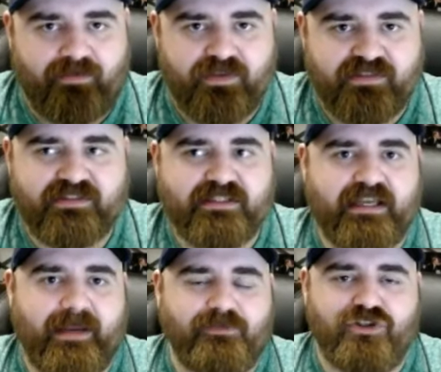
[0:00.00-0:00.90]
This is the
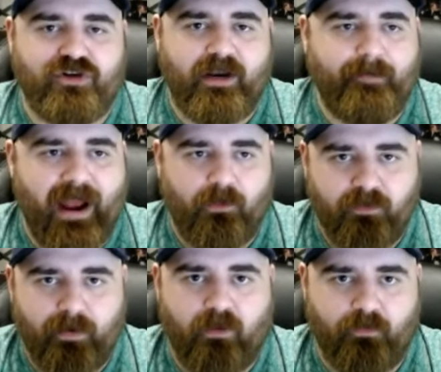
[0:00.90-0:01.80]
game to try to pound the
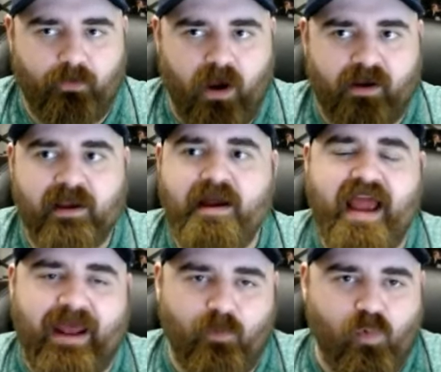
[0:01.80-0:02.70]
ball on the rock
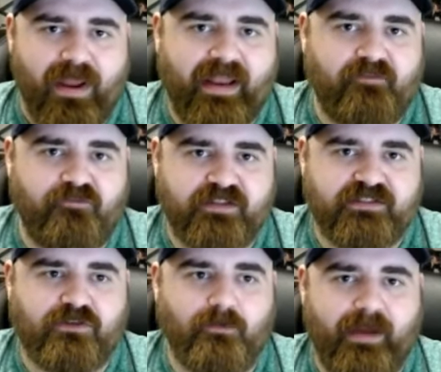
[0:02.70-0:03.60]
and win a
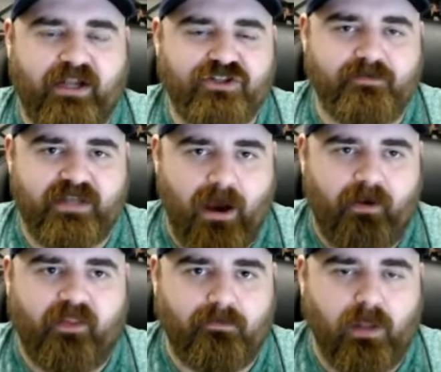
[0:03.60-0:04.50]
physical matchup down
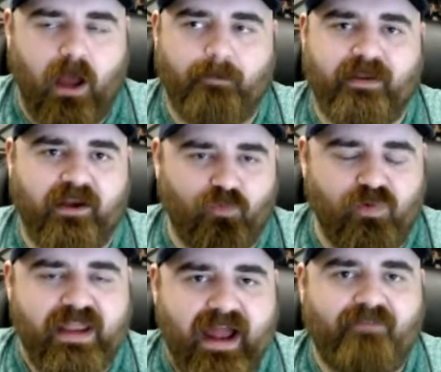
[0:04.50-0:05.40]
on the block because
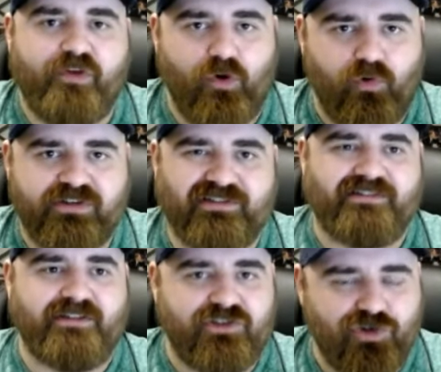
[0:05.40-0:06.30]
we have the horses
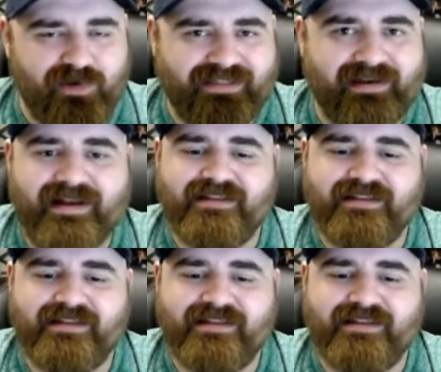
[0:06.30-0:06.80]
to do it.